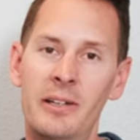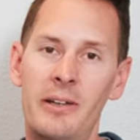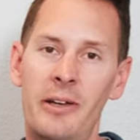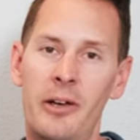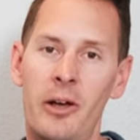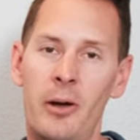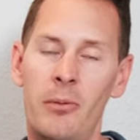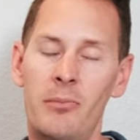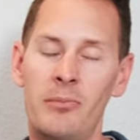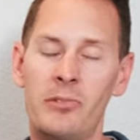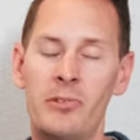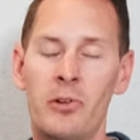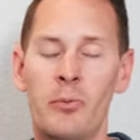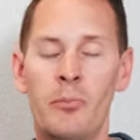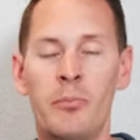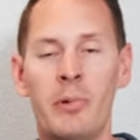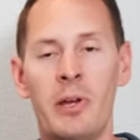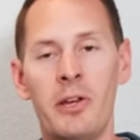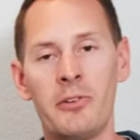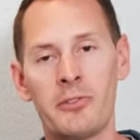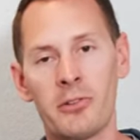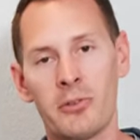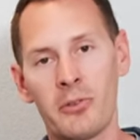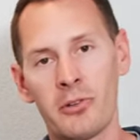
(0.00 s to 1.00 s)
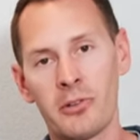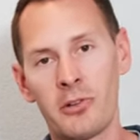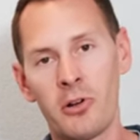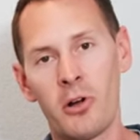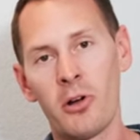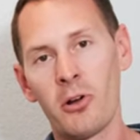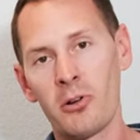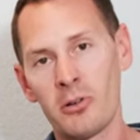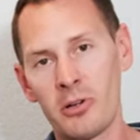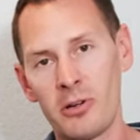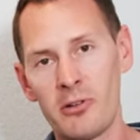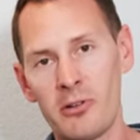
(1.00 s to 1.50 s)
Um, so based on the
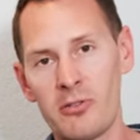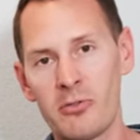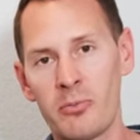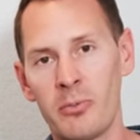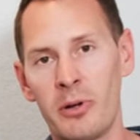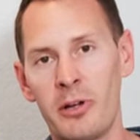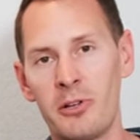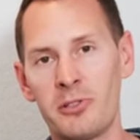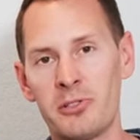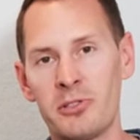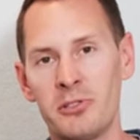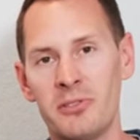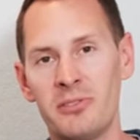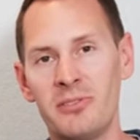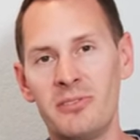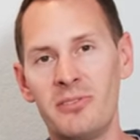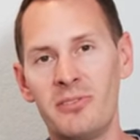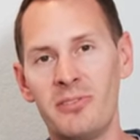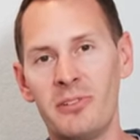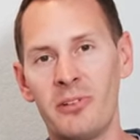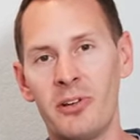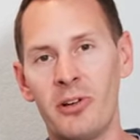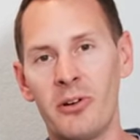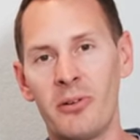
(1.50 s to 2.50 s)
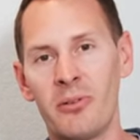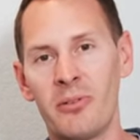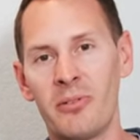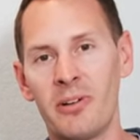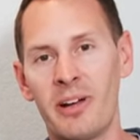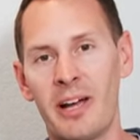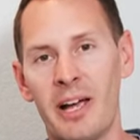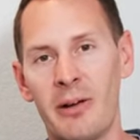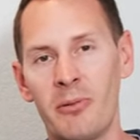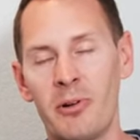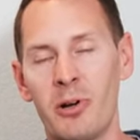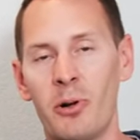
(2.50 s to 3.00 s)
current information, you know,
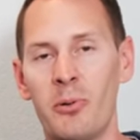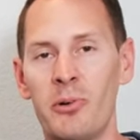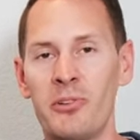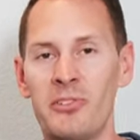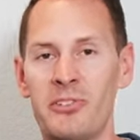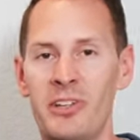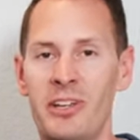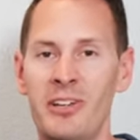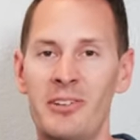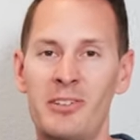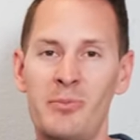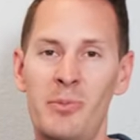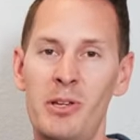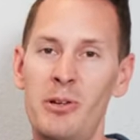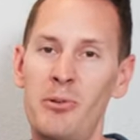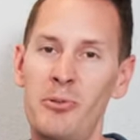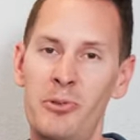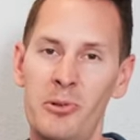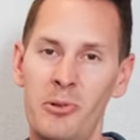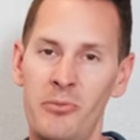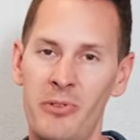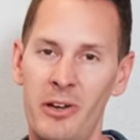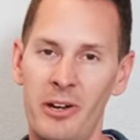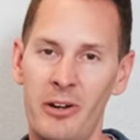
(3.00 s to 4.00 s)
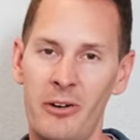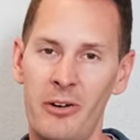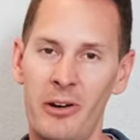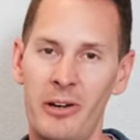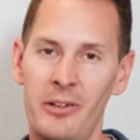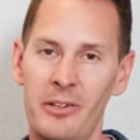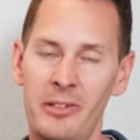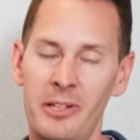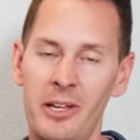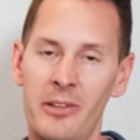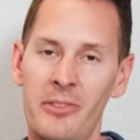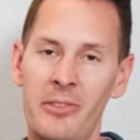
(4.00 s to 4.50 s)
I would always say speak with your
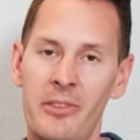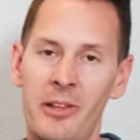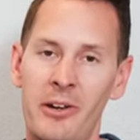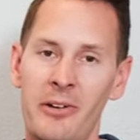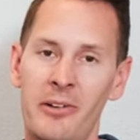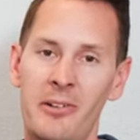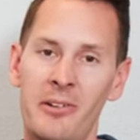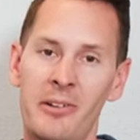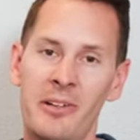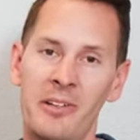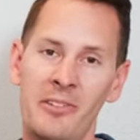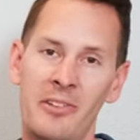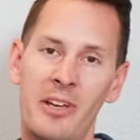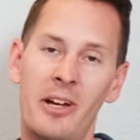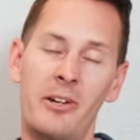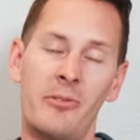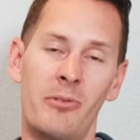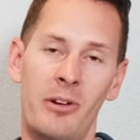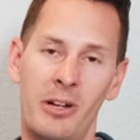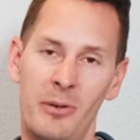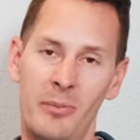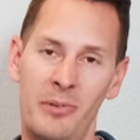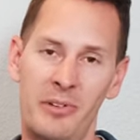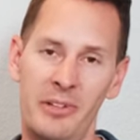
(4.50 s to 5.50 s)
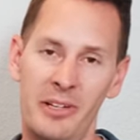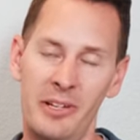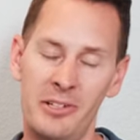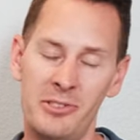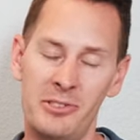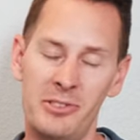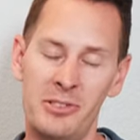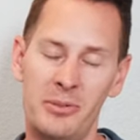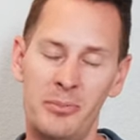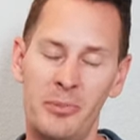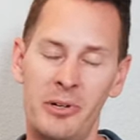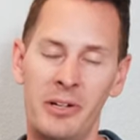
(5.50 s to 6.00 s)
veterinarian to get their exact
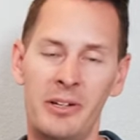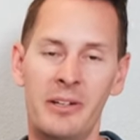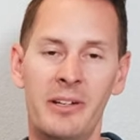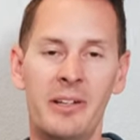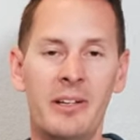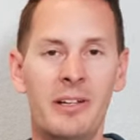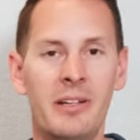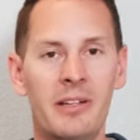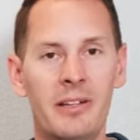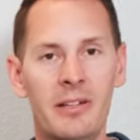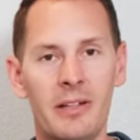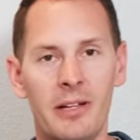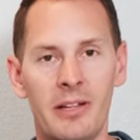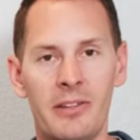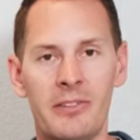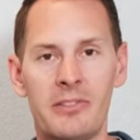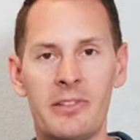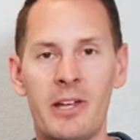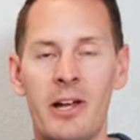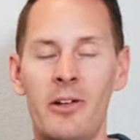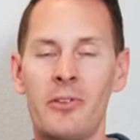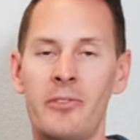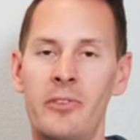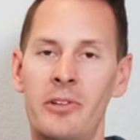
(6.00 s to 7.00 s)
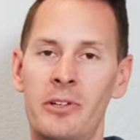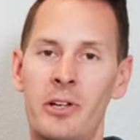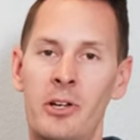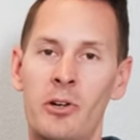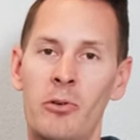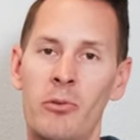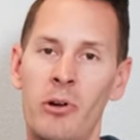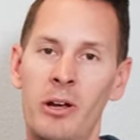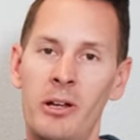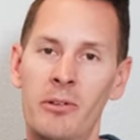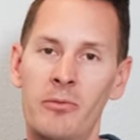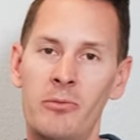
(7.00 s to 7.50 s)
recommendation, but it sounds like a
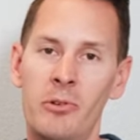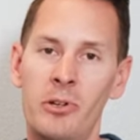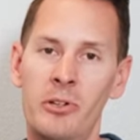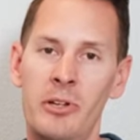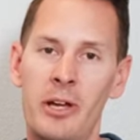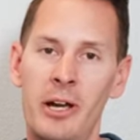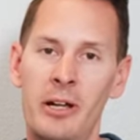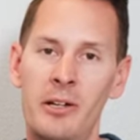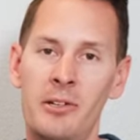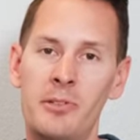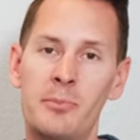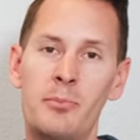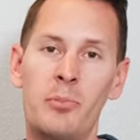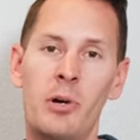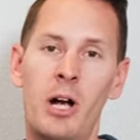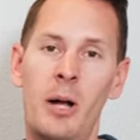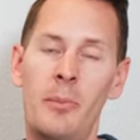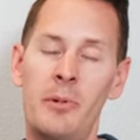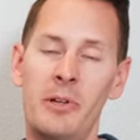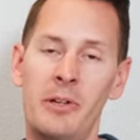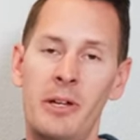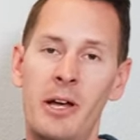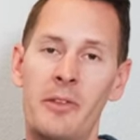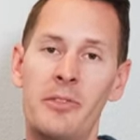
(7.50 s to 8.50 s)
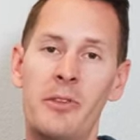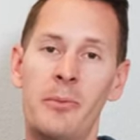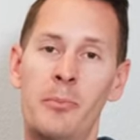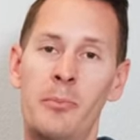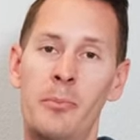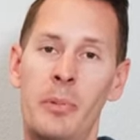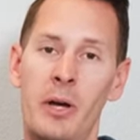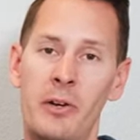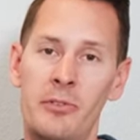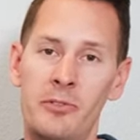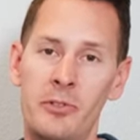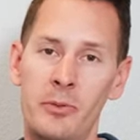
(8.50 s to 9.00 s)
grain-free diet is probably not the
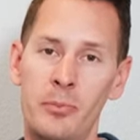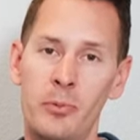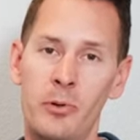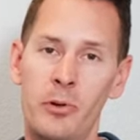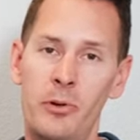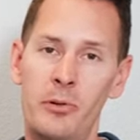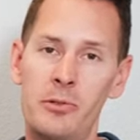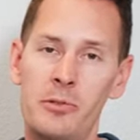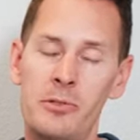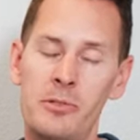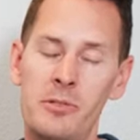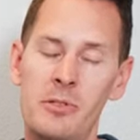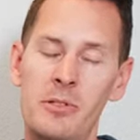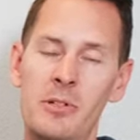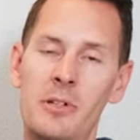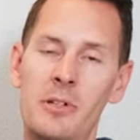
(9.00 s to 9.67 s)
best approach